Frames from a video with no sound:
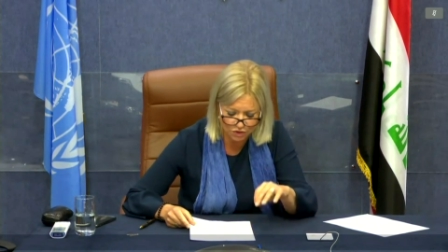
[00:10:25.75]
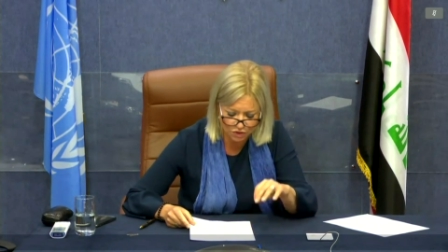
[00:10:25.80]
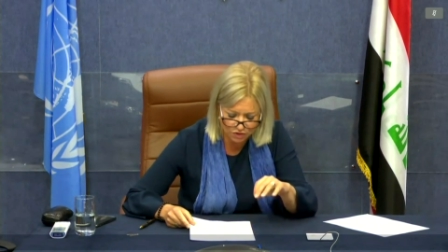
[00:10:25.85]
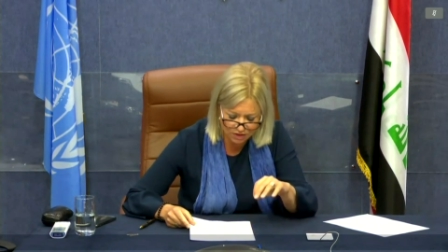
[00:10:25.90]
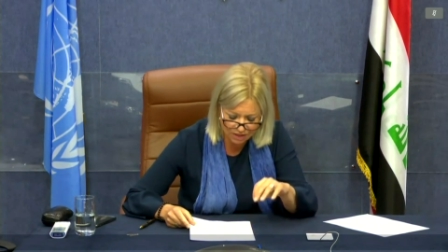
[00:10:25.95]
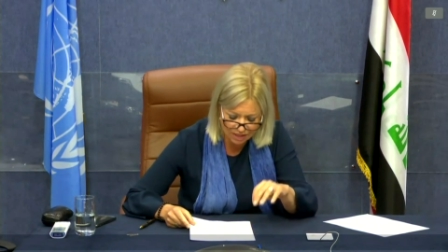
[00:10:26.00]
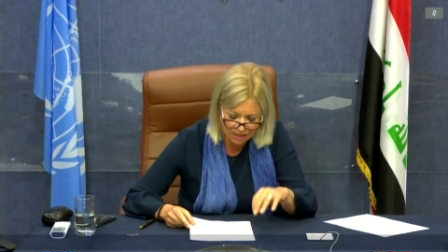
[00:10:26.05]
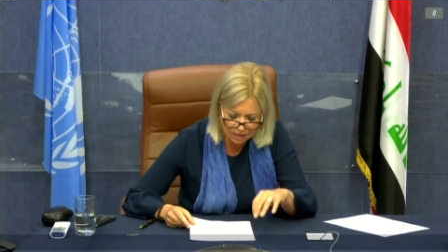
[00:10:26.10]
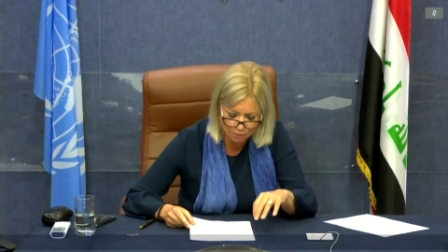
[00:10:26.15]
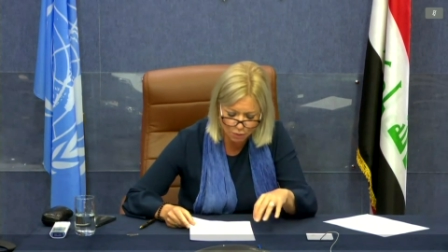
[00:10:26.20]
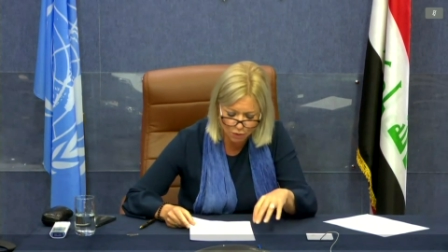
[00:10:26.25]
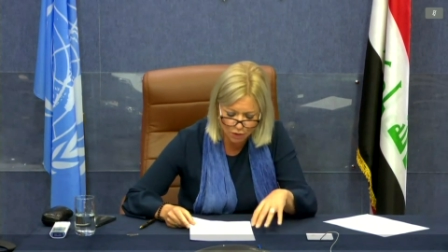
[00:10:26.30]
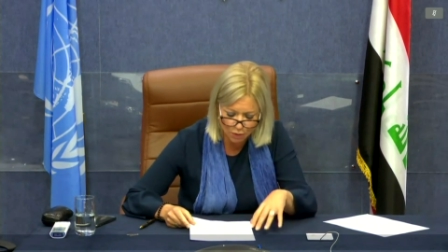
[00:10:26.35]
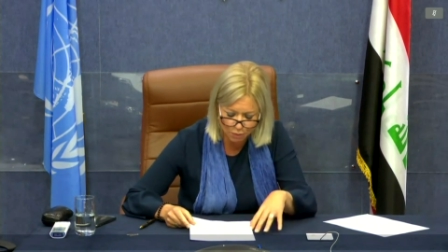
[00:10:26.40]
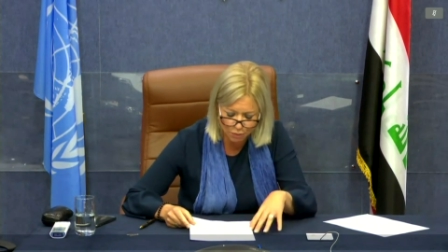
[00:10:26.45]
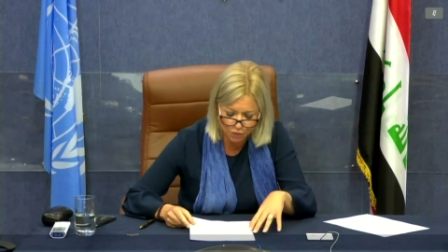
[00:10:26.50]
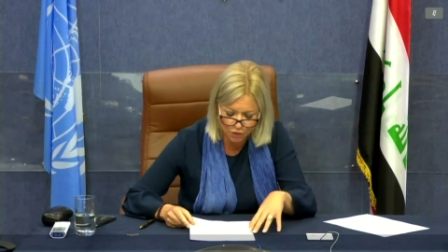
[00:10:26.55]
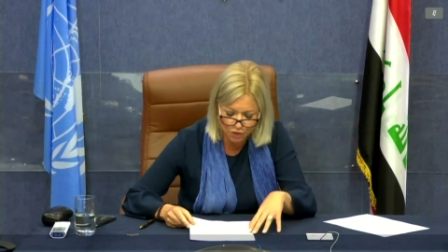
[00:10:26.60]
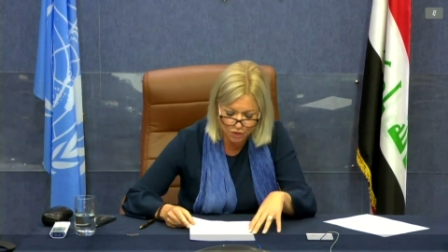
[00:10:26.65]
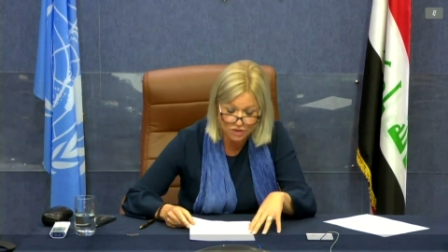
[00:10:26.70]
sustainable
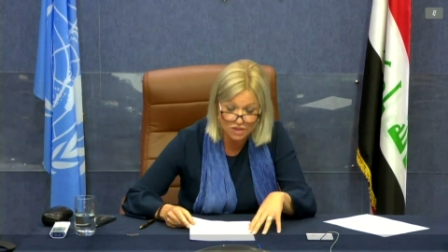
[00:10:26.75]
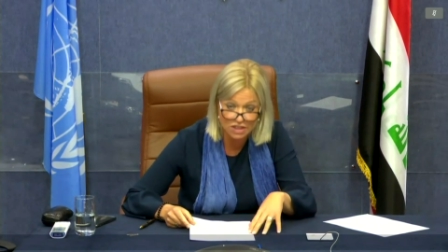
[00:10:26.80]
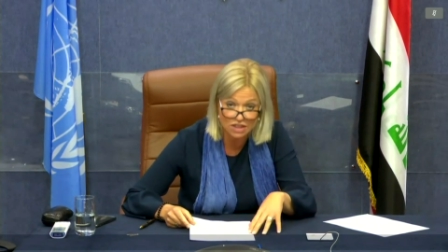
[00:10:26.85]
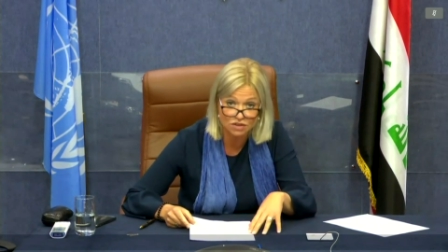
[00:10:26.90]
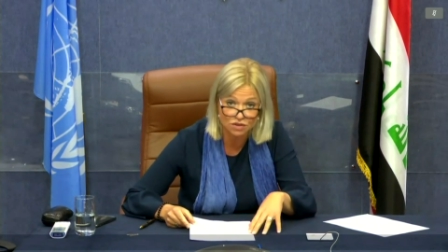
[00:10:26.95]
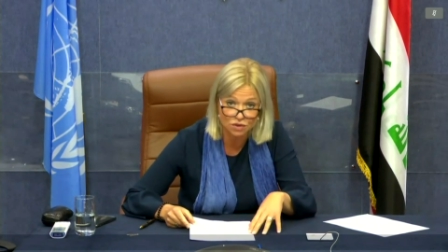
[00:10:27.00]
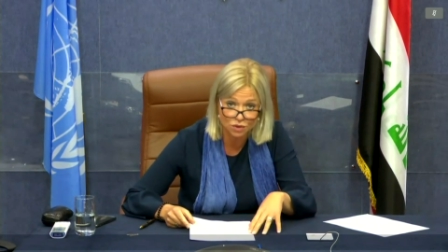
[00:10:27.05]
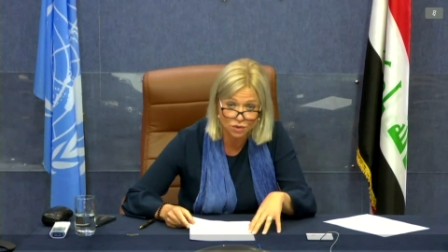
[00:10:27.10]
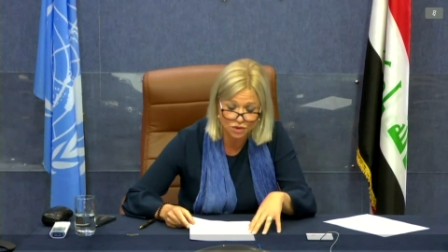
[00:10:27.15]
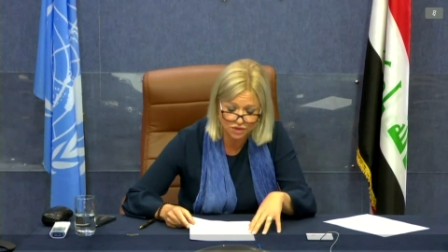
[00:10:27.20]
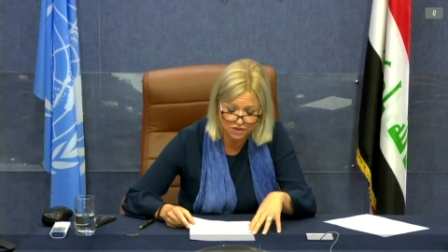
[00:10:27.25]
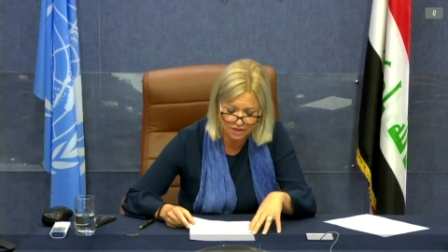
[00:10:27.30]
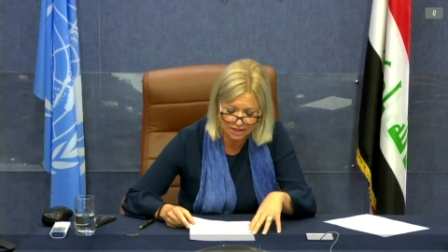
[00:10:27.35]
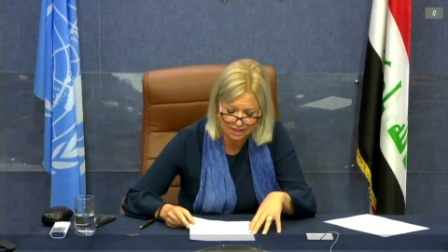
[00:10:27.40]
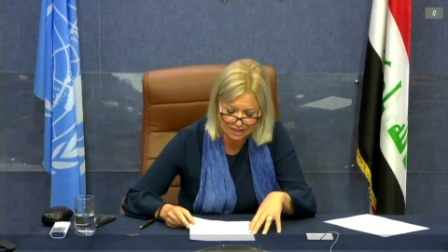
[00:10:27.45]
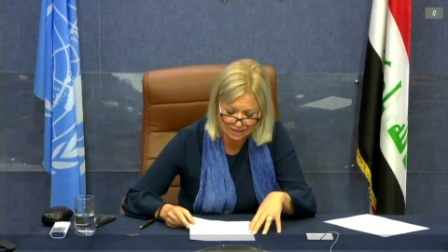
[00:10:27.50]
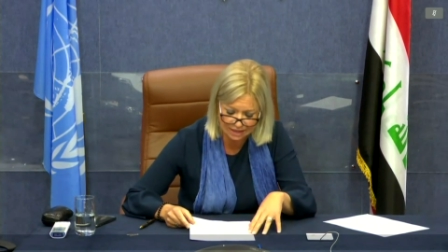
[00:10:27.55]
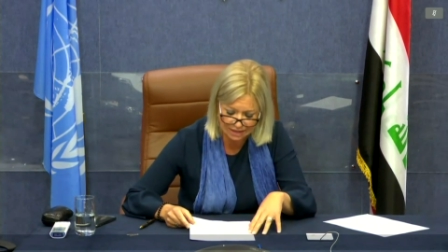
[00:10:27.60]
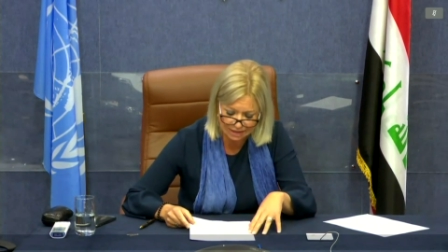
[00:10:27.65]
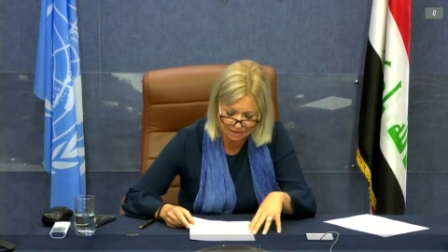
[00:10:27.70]
approach is
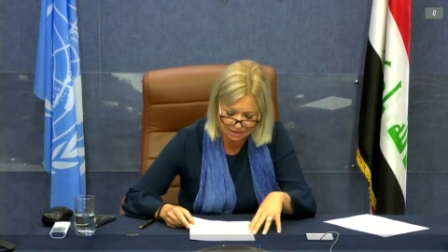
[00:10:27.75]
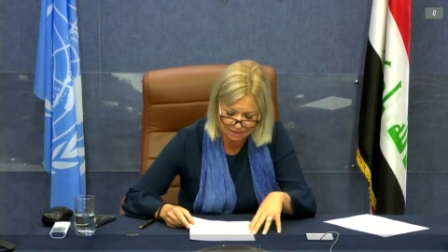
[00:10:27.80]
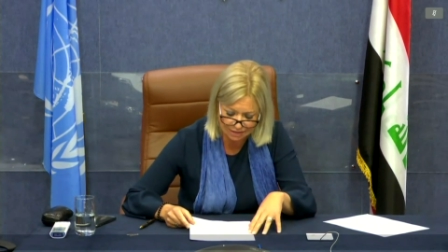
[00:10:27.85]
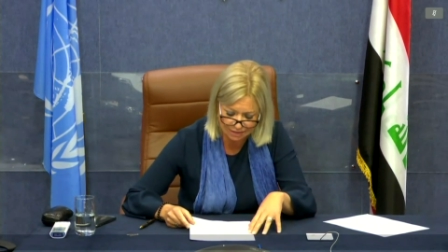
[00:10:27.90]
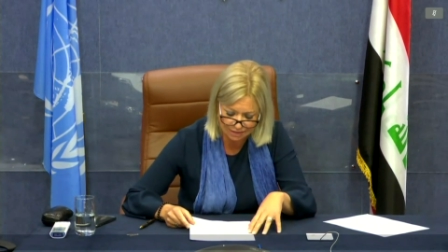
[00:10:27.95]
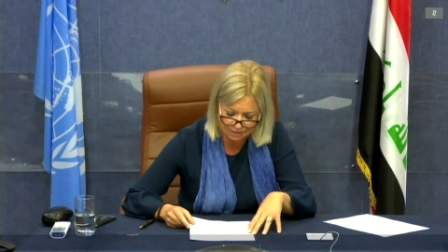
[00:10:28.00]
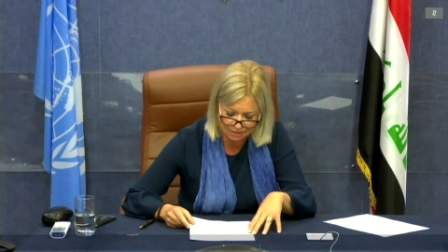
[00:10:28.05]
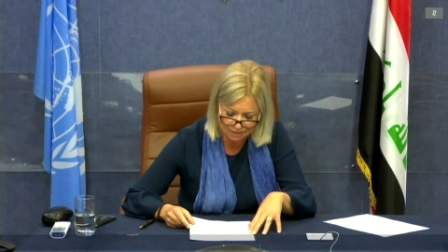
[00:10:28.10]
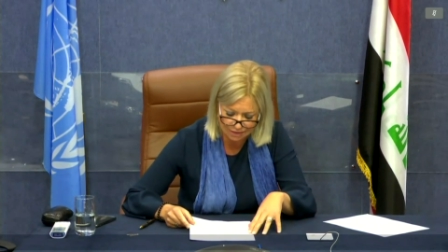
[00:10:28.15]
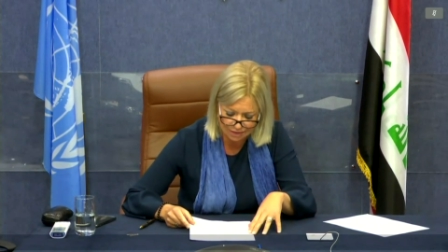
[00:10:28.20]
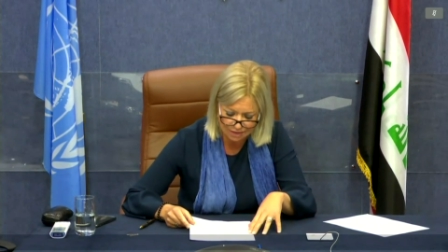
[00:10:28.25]
urgently needed.